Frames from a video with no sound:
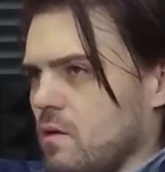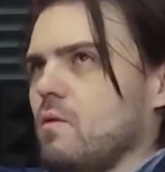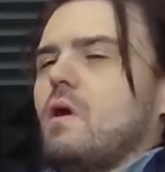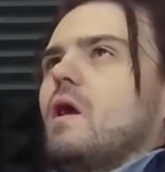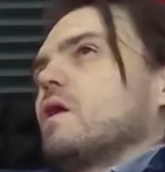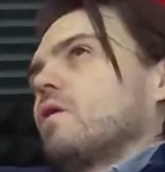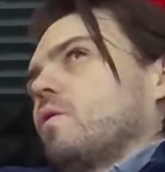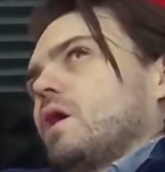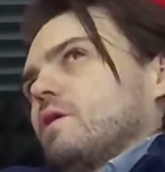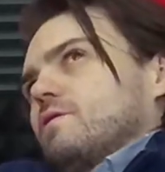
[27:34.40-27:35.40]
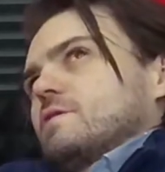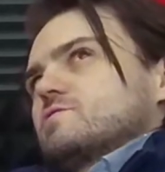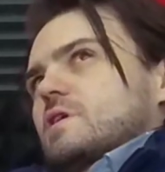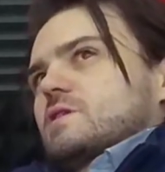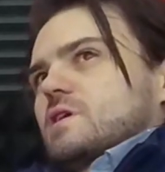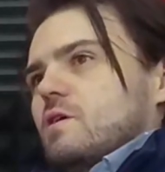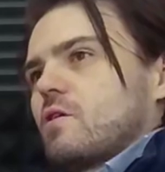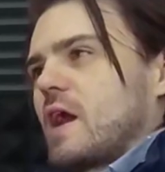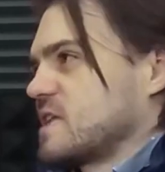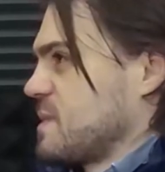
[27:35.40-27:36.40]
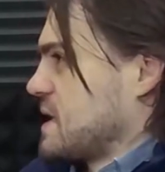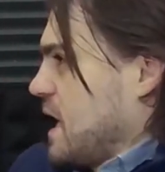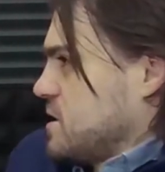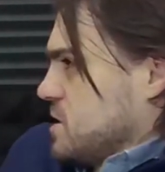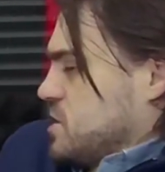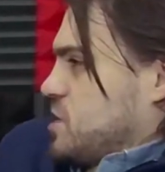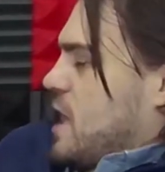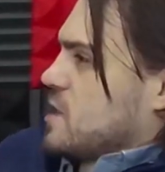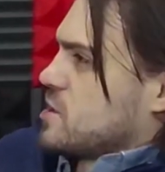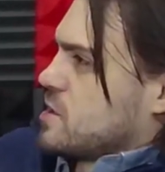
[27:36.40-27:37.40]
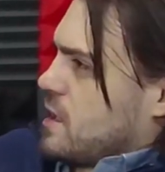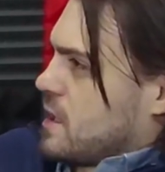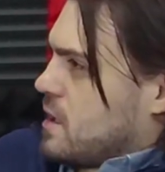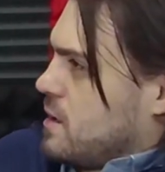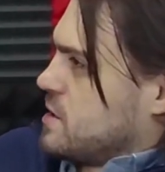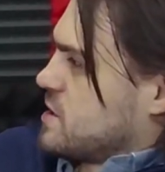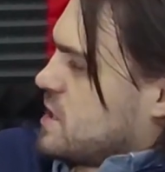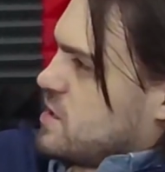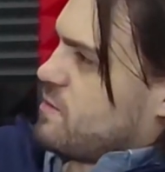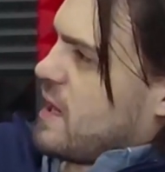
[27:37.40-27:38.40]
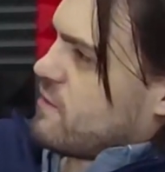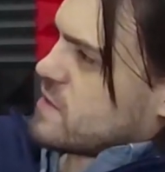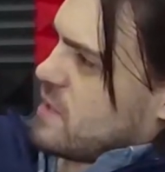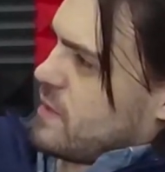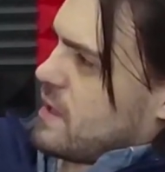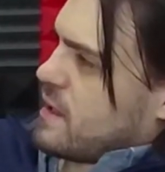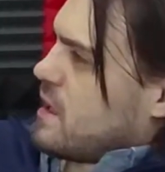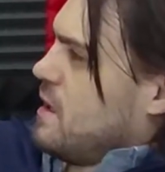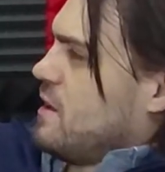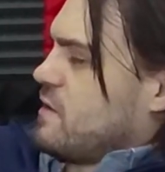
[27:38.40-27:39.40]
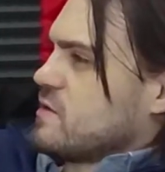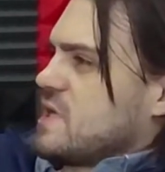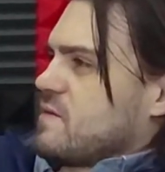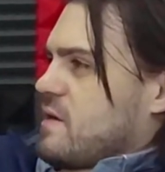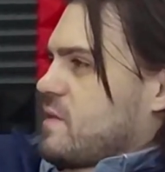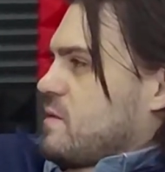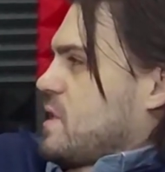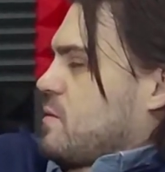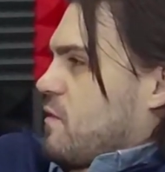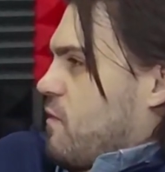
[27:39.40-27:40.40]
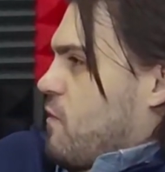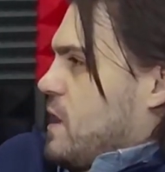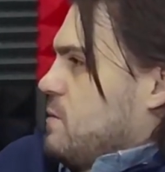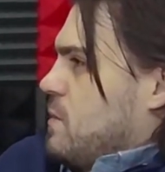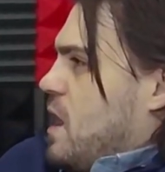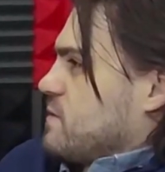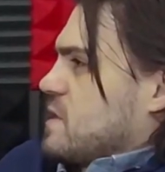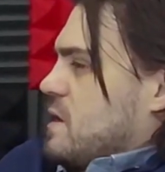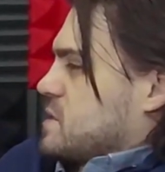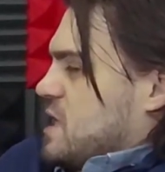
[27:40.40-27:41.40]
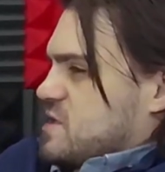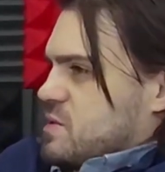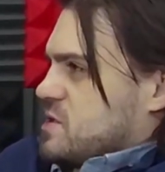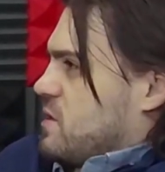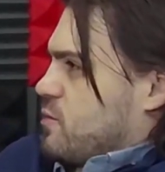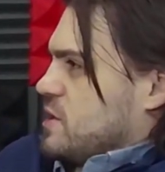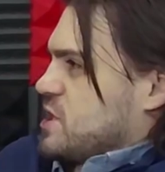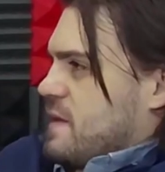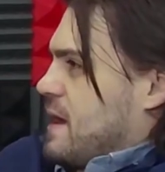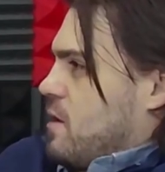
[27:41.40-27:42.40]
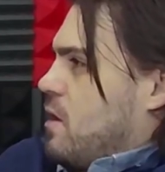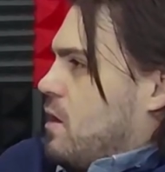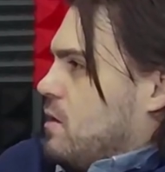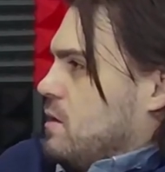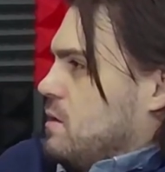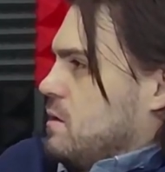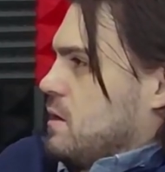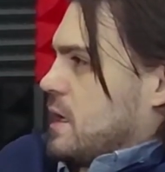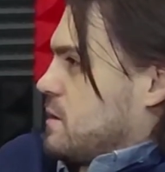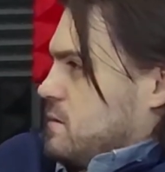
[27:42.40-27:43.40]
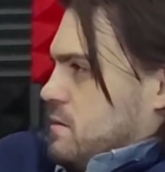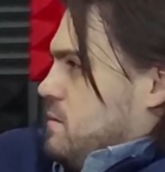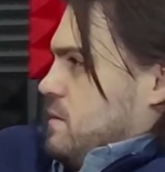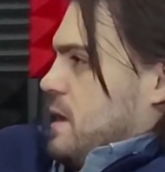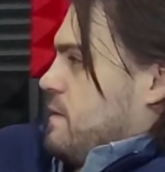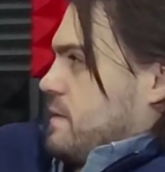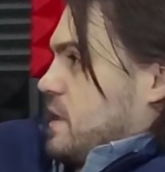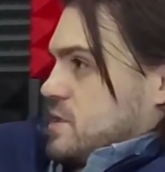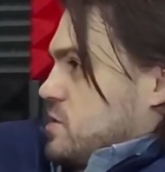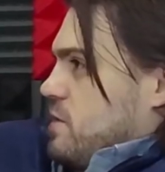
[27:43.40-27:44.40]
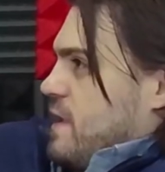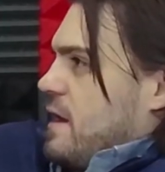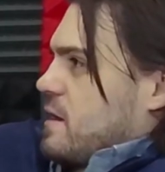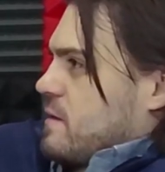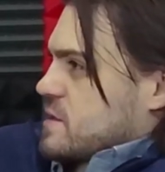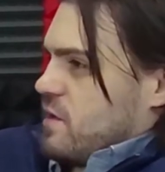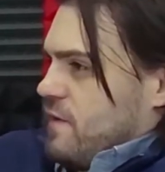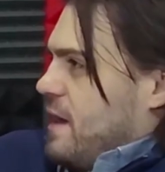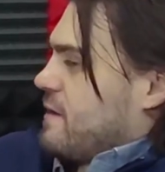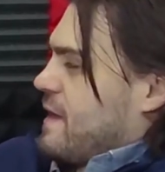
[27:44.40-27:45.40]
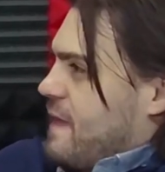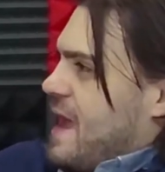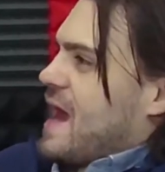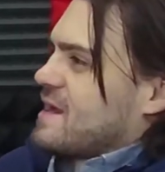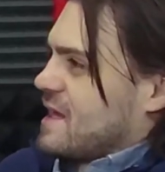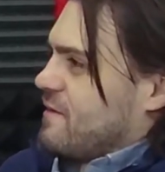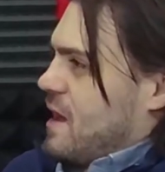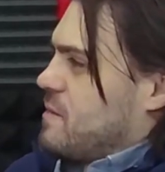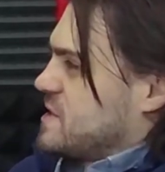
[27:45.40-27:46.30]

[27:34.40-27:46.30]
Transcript: Well, it's interesting because your expectations change. Like just because you paid for something. Like if you're seeing something for free, oftentimes customers don't appreciate that at all. Like that because there's no value. There's no value that they had to give up.